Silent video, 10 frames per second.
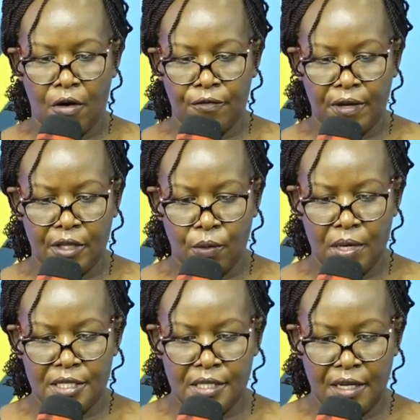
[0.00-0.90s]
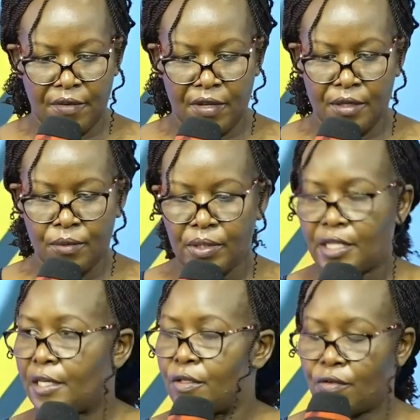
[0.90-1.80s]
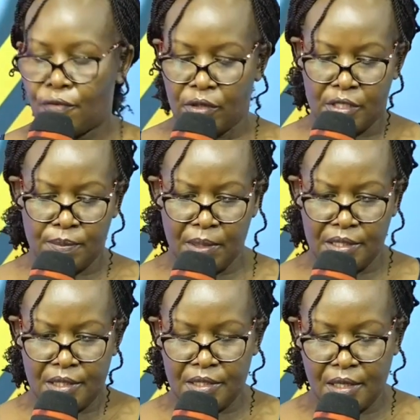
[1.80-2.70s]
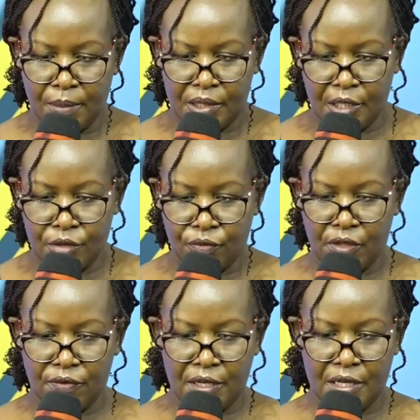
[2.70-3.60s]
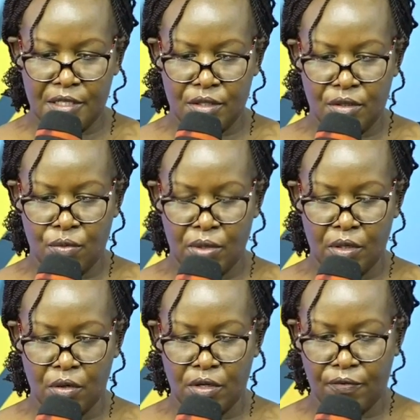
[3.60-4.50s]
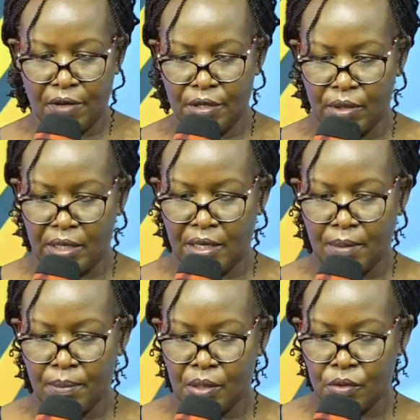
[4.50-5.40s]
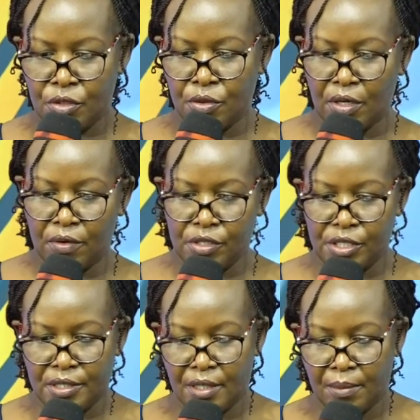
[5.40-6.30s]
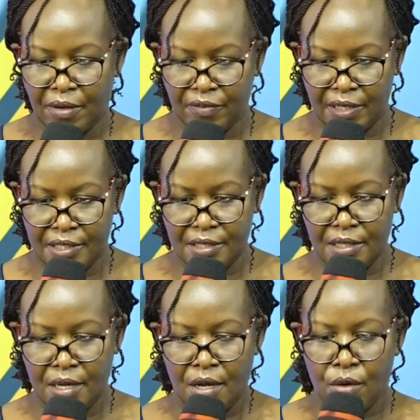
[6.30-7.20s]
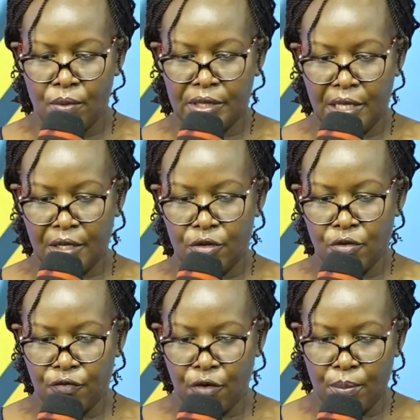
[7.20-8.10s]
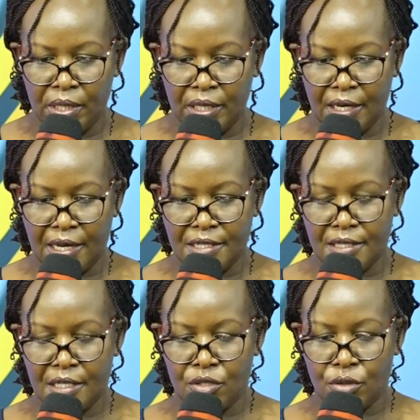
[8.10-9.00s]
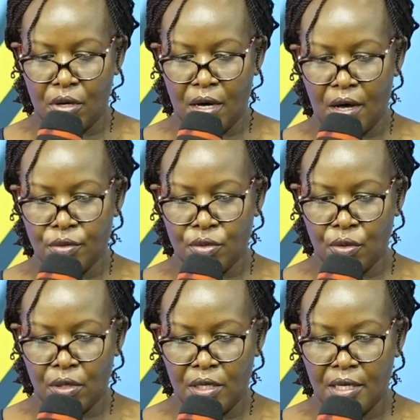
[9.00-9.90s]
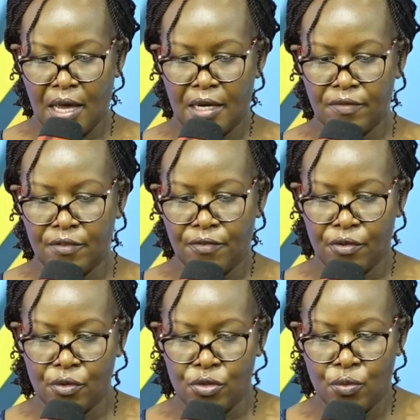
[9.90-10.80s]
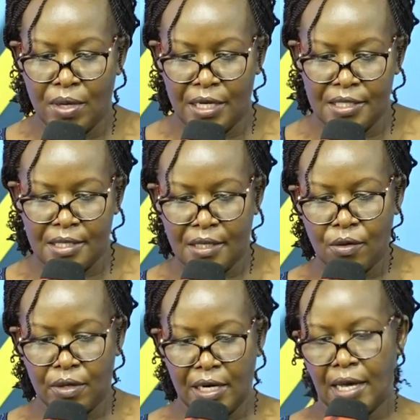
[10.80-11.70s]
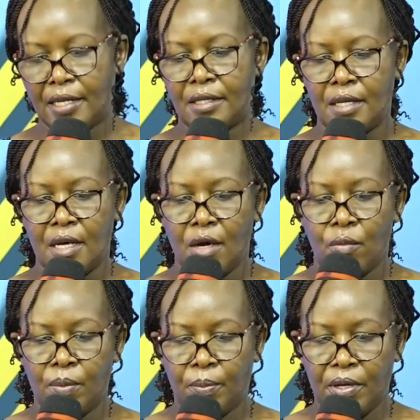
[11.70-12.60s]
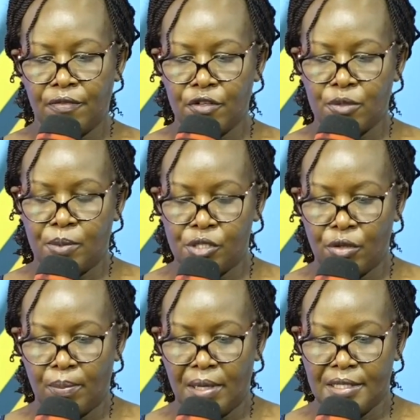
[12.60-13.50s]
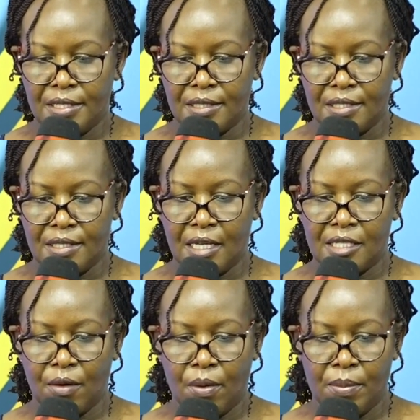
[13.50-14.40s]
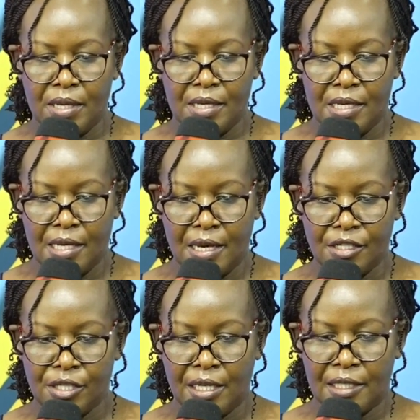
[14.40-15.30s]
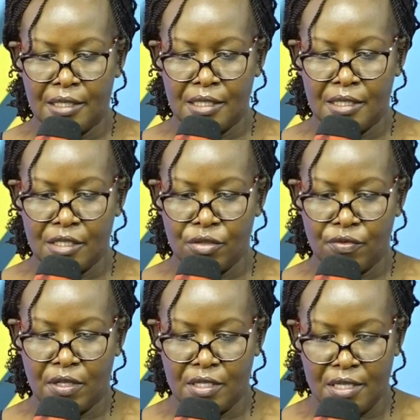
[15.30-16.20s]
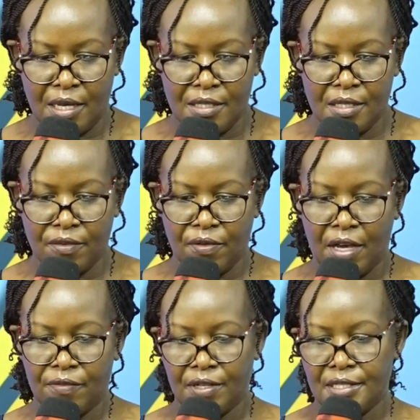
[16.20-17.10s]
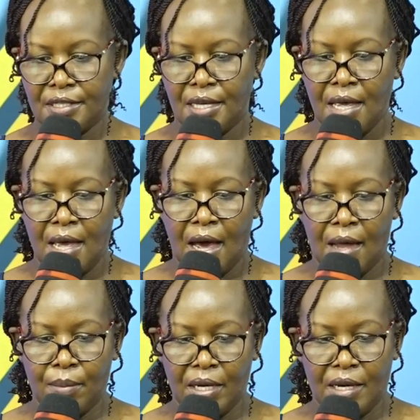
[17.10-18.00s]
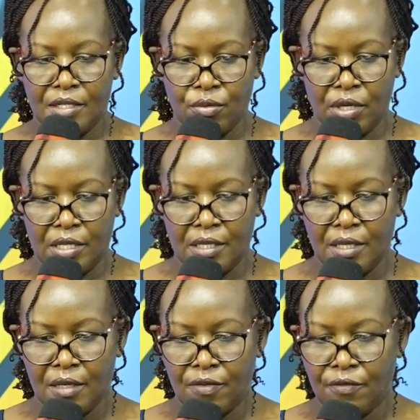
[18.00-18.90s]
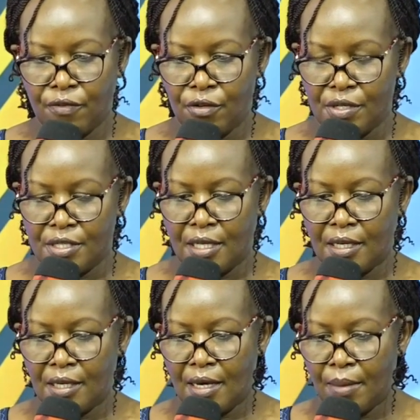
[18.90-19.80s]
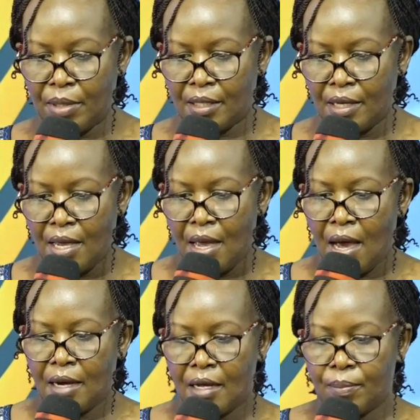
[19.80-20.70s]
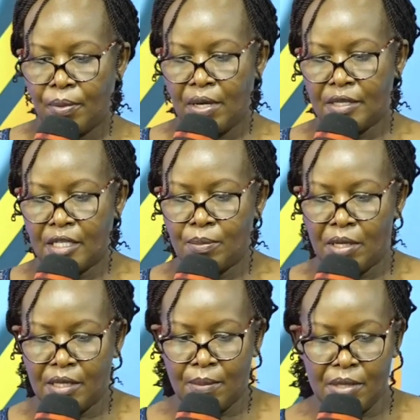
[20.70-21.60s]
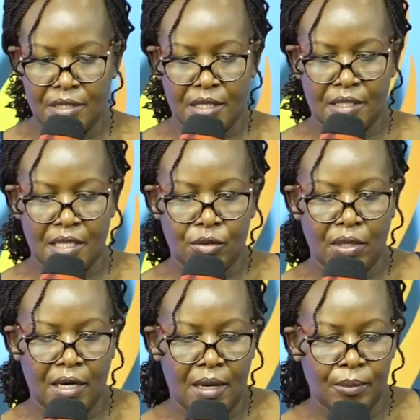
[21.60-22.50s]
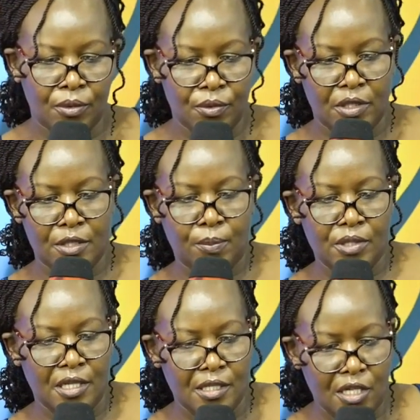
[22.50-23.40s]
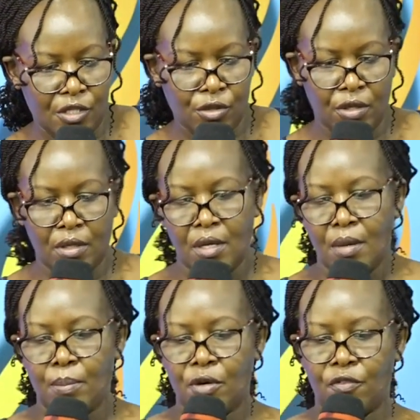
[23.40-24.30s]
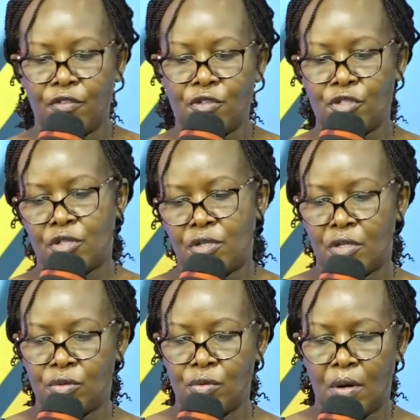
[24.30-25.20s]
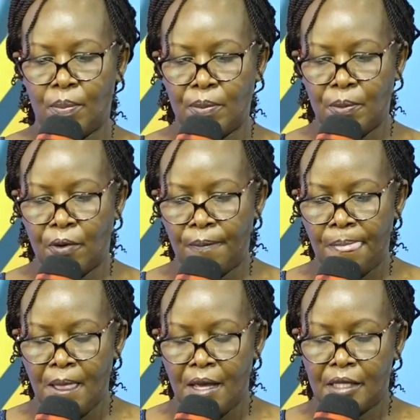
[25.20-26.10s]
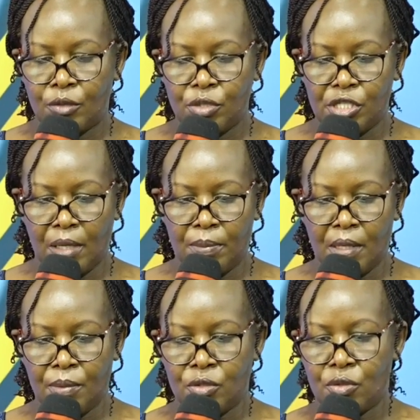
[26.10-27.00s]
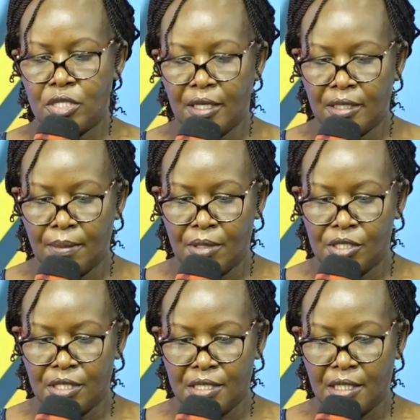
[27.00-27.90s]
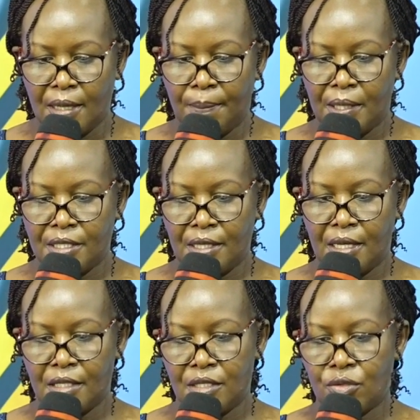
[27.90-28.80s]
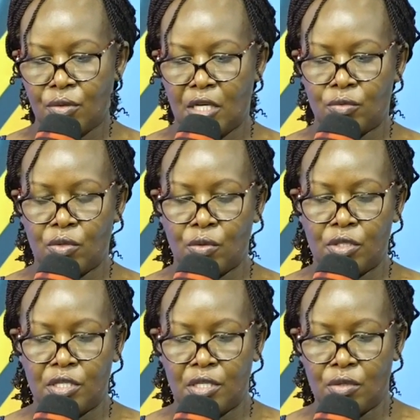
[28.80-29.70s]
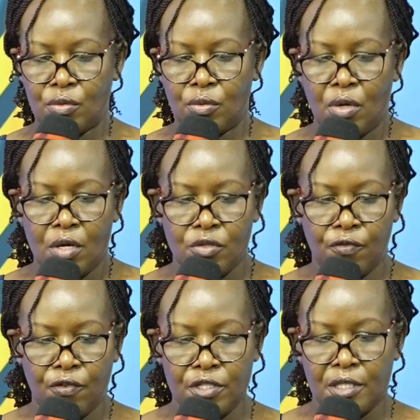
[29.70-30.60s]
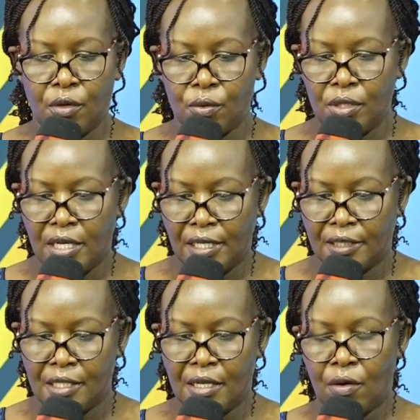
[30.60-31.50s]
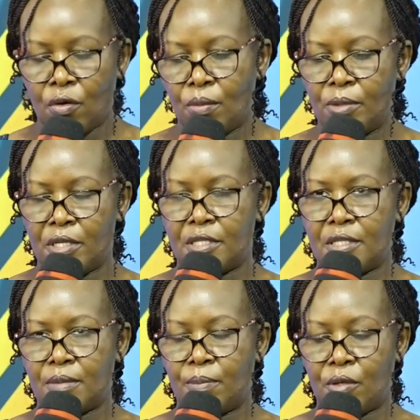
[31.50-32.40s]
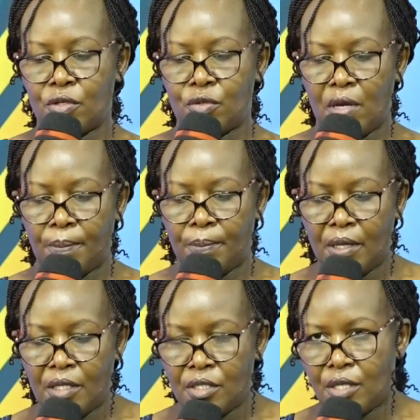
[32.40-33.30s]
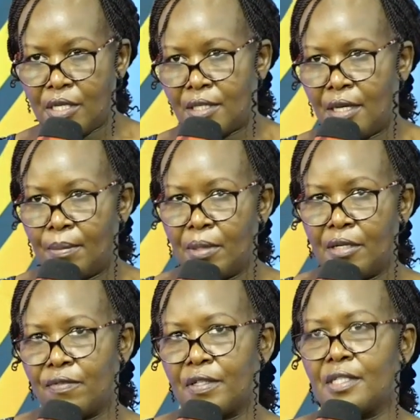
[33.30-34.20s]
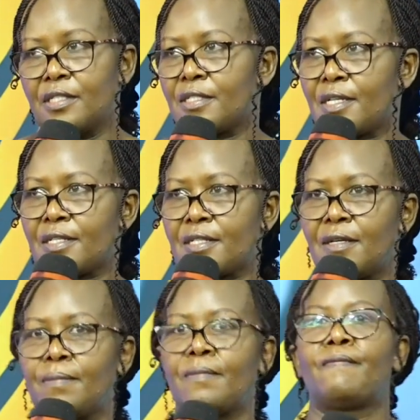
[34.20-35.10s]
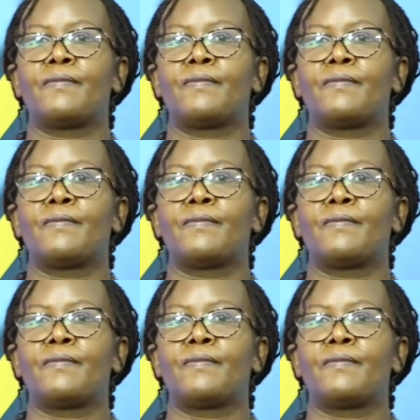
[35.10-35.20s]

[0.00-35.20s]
Our Father who art in heaven, we thank you for this blessed Sabbath that you've given us. We glorify your name because you are gracious and marvelous. We thank you for bringing us into your household, and even for those who are listening online, we pray for special blessings that our being here shall indeed rejuvenate us, revive us, and make us ready even for your second coming. And I pray that may the message that will come through this presentation be of use to your people, that we shall be able to take the measures that are pertinent so that we continue to foster good health in our communities, because we are praying, trusting, and believing in Jesus' name.